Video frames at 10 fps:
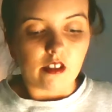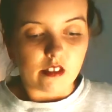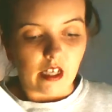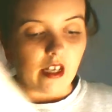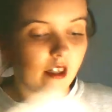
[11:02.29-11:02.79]

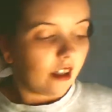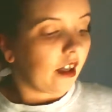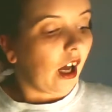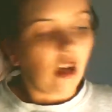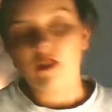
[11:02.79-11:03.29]

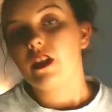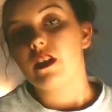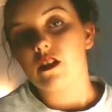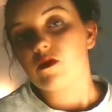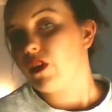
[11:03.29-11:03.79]

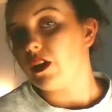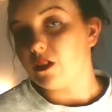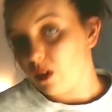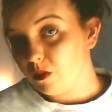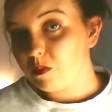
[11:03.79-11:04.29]
Right.
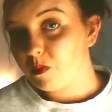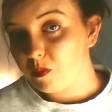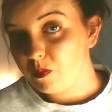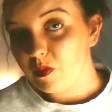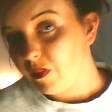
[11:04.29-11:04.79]

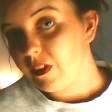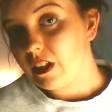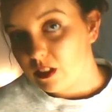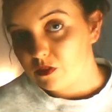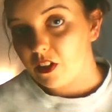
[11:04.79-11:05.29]
Within
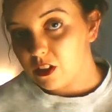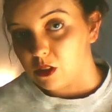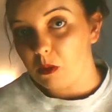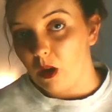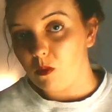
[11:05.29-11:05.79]
this first
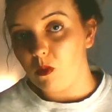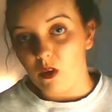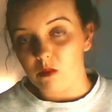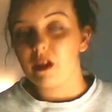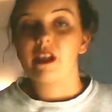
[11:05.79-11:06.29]
part
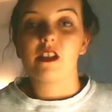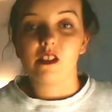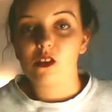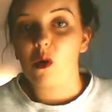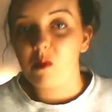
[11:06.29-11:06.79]
1, please
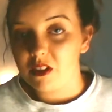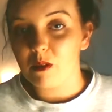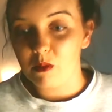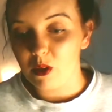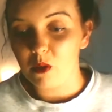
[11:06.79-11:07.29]
comment
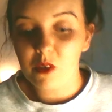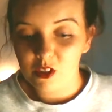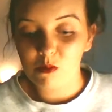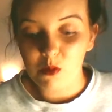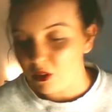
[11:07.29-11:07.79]
down below
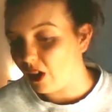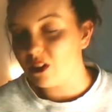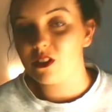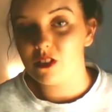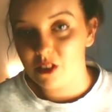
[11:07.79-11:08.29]
which book I
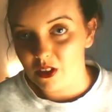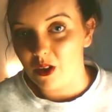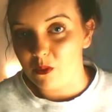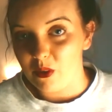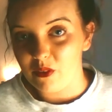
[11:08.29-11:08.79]
should
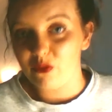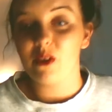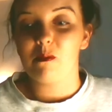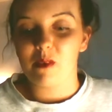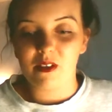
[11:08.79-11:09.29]
start with,
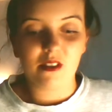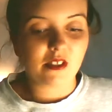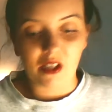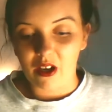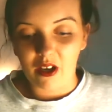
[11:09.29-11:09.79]
because
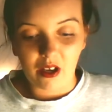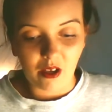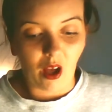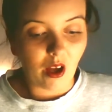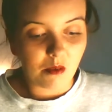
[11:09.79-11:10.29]

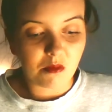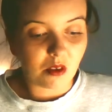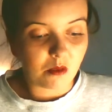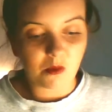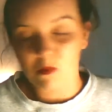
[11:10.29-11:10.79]
I'm
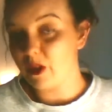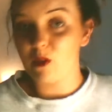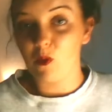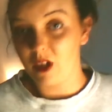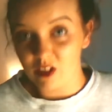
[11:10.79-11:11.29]
going to be
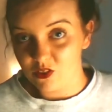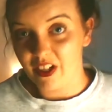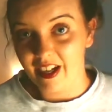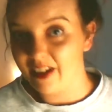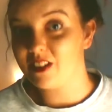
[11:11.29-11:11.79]
picking one out of a
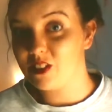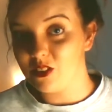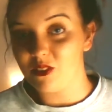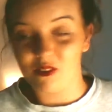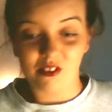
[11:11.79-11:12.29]
hat
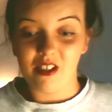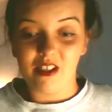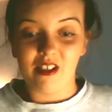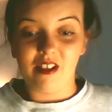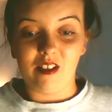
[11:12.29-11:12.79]
soon.
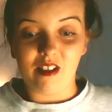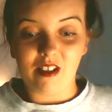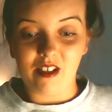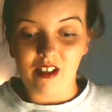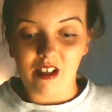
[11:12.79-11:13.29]

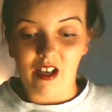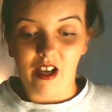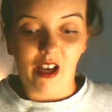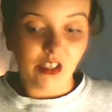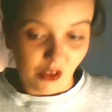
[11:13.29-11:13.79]

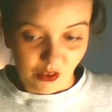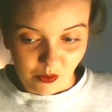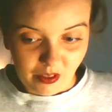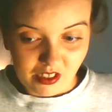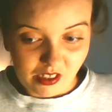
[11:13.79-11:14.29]
I don't know
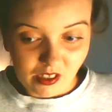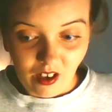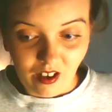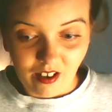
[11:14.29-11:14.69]
where to start.